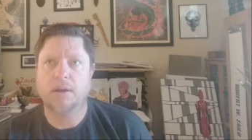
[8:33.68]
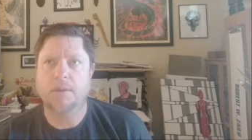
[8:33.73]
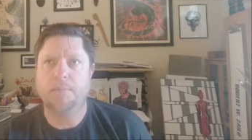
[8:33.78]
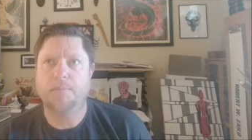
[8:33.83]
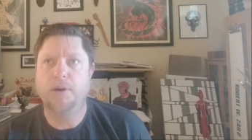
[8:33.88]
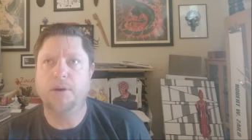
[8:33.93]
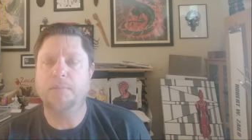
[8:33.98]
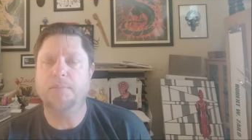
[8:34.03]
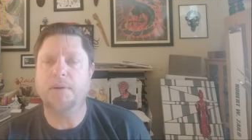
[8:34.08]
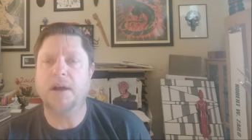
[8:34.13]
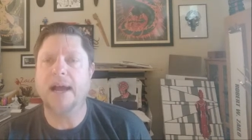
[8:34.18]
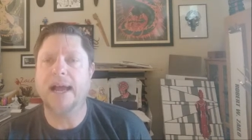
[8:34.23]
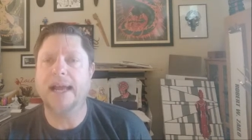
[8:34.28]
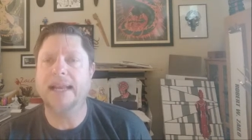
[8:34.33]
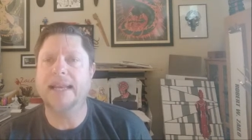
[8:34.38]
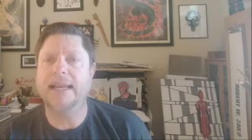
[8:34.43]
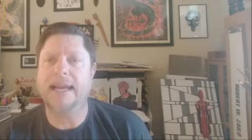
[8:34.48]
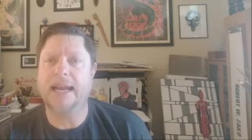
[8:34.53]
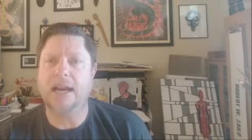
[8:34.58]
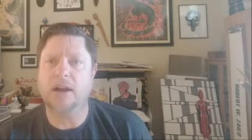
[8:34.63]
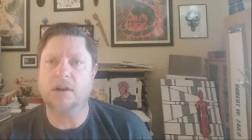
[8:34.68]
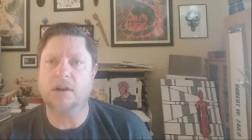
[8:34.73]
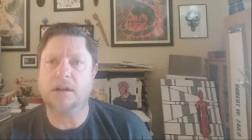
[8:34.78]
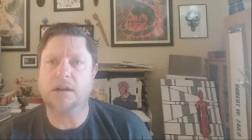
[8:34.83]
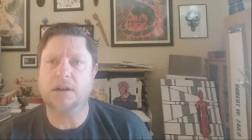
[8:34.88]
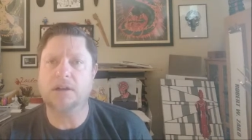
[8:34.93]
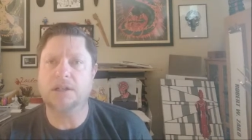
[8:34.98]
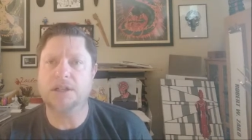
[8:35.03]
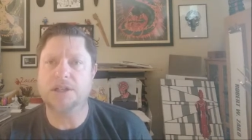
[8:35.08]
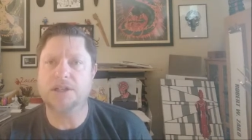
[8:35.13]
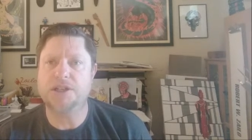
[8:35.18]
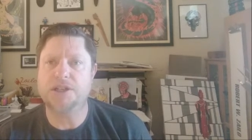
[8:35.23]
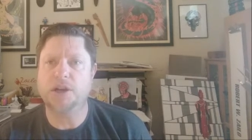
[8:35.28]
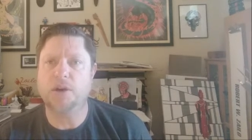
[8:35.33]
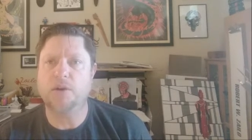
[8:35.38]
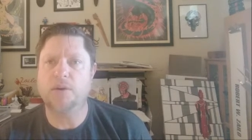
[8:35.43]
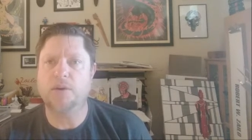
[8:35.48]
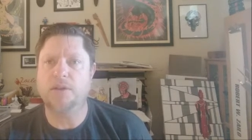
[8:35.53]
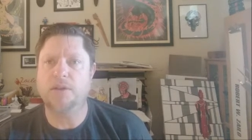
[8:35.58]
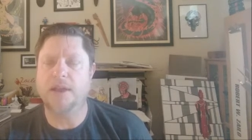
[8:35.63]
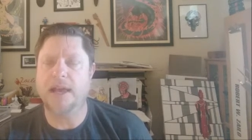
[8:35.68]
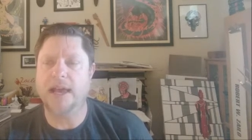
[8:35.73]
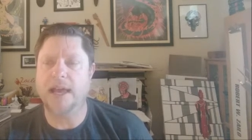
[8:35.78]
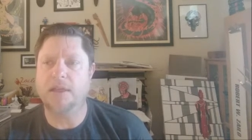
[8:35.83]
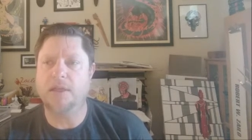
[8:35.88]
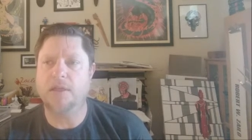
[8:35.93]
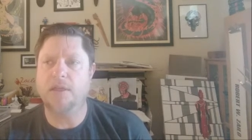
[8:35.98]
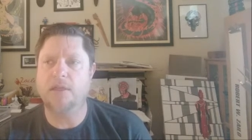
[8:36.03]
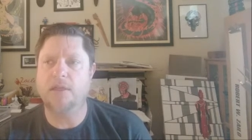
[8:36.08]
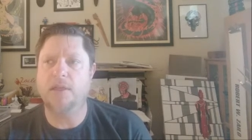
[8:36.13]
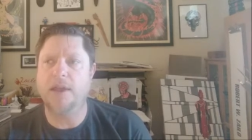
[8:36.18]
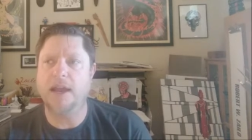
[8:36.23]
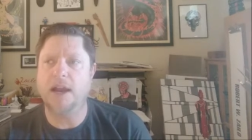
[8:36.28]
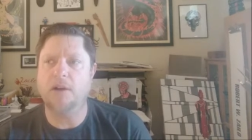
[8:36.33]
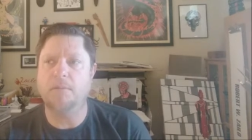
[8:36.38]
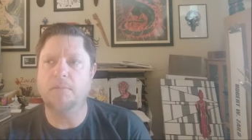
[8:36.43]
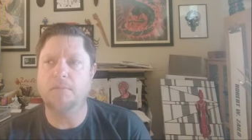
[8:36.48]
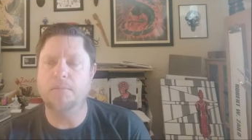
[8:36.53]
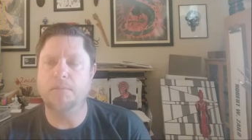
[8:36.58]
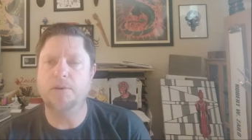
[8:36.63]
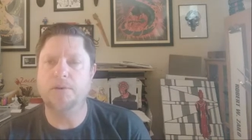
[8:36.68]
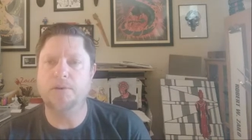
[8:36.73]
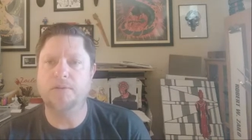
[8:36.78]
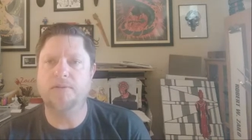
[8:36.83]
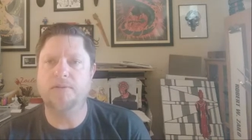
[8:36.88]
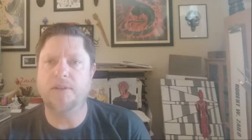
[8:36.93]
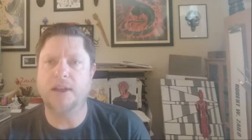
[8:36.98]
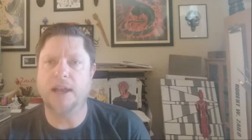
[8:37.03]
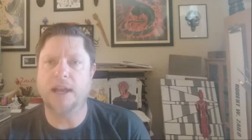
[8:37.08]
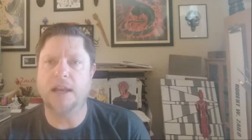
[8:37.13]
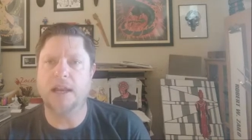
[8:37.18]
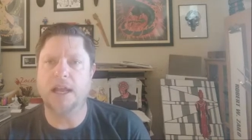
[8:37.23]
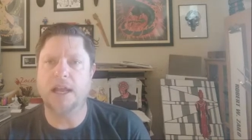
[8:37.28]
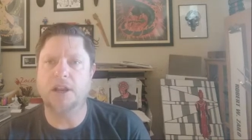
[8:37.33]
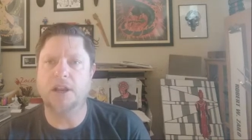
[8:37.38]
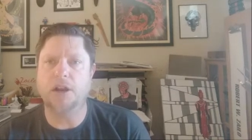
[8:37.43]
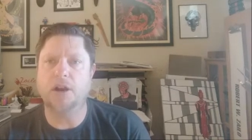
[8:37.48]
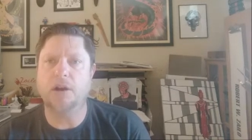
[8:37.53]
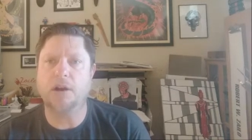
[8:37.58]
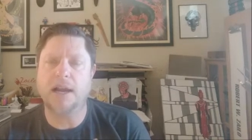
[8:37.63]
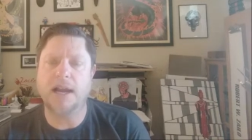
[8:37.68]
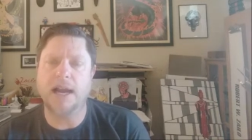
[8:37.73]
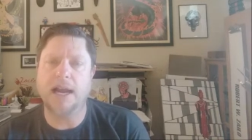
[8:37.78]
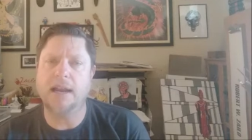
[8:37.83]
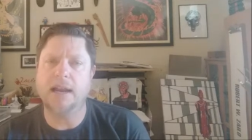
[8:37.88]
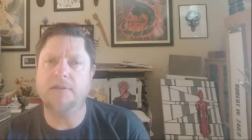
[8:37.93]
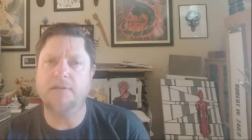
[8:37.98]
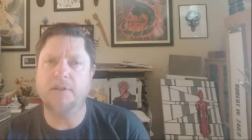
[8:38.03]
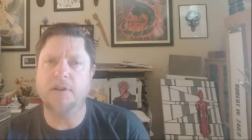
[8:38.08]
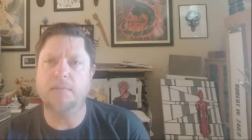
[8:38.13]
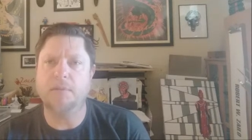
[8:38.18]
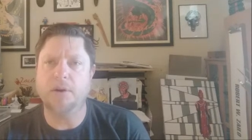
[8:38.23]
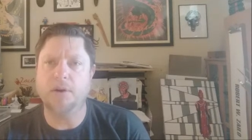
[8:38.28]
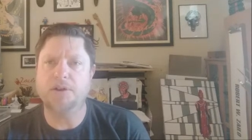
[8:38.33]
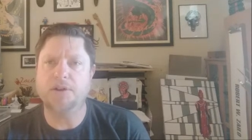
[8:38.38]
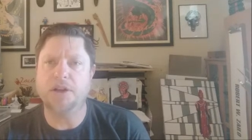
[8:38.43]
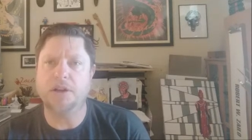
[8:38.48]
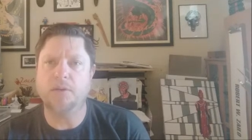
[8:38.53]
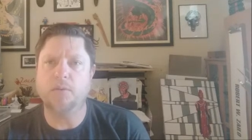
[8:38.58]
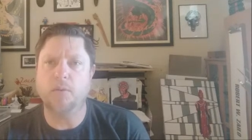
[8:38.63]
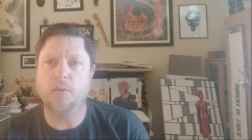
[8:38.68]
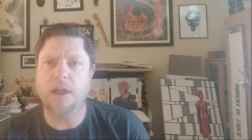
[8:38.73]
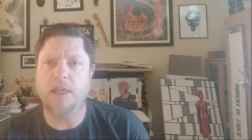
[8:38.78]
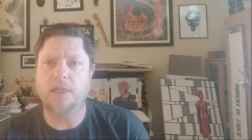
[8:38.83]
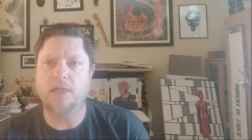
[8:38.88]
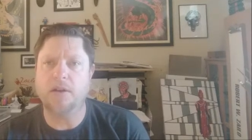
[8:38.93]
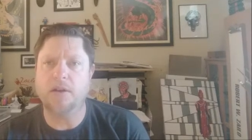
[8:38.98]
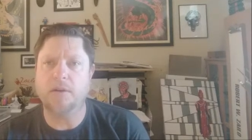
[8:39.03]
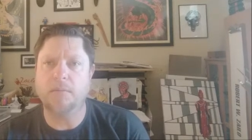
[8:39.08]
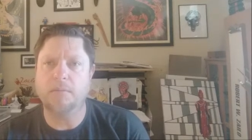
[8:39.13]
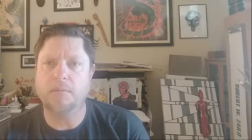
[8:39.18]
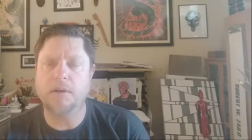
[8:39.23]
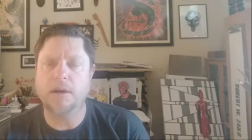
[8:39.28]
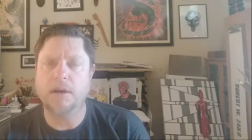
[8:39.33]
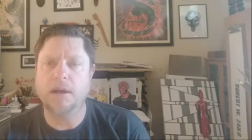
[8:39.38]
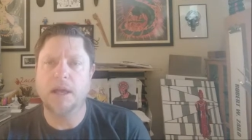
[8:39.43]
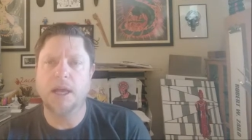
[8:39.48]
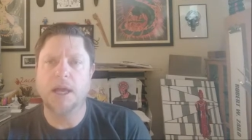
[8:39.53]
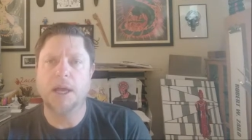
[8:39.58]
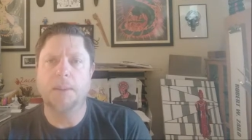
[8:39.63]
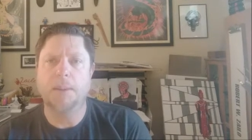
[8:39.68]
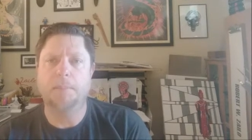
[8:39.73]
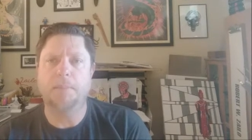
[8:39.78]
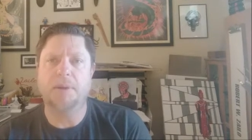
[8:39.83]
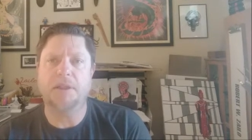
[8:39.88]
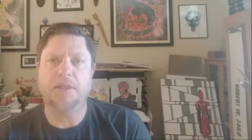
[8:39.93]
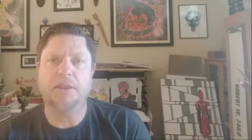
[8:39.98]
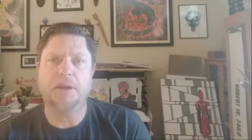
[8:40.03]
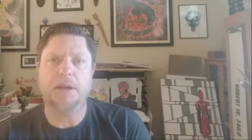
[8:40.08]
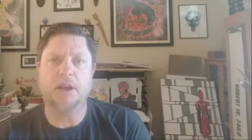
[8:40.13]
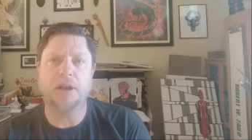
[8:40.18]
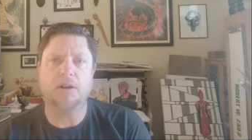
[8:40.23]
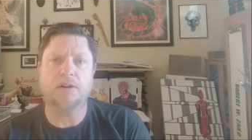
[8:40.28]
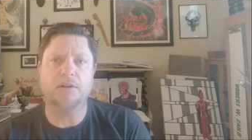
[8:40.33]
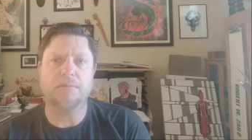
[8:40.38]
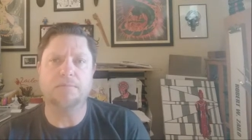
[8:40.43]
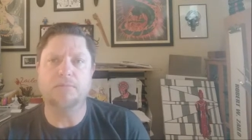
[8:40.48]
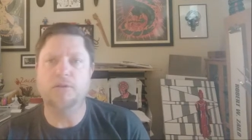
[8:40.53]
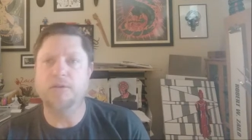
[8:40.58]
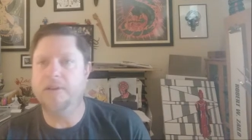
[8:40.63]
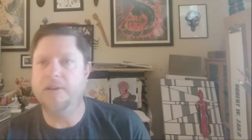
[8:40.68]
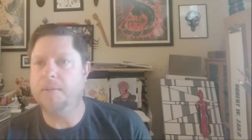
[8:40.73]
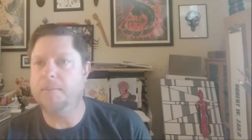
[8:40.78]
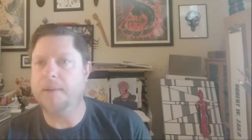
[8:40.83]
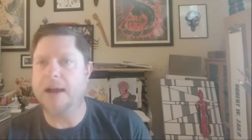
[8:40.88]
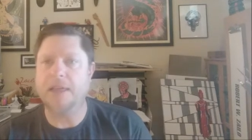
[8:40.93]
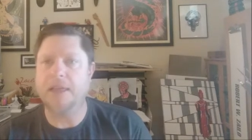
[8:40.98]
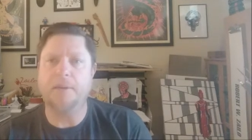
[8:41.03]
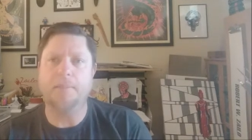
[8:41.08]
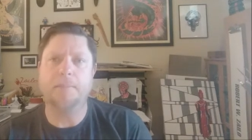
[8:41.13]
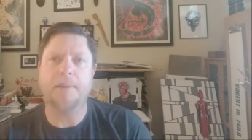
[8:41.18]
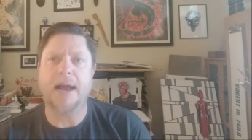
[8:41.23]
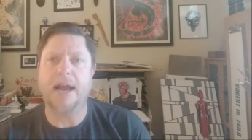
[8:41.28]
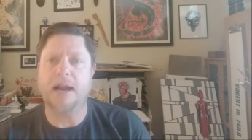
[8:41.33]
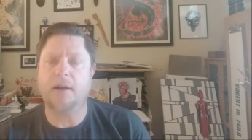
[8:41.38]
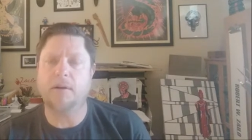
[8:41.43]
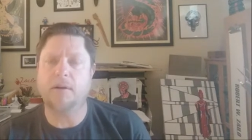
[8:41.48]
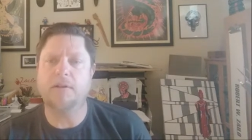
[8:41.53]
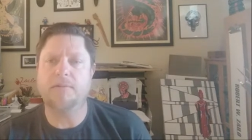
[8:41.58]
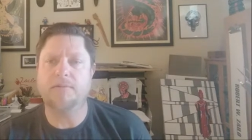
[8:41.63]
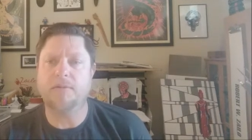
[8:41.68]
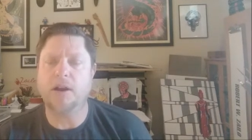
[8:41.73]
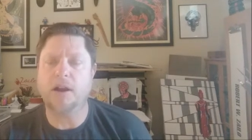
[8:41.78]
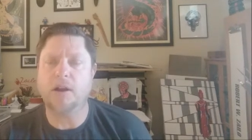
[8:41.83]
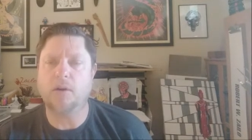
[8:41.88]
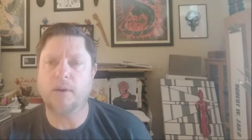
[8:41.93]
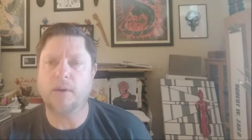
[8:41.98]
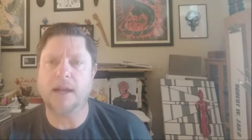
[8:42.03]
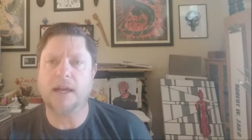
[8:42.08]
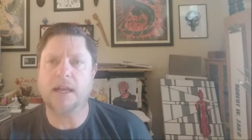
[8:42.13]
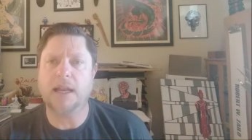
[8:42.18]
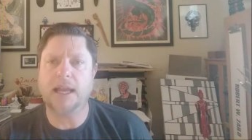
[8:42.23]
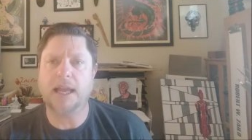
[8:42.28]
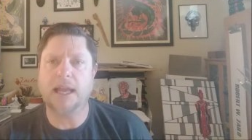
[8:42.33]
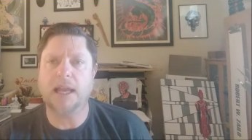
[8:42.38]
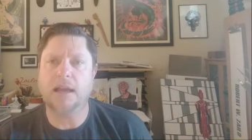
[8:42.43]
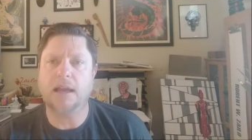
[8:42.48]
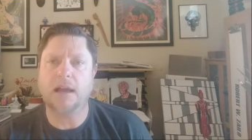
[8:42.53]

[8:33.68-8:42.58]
put behind a character to show that they're moving and you're kind of in motion with them, but that you're moving by the background very quickly.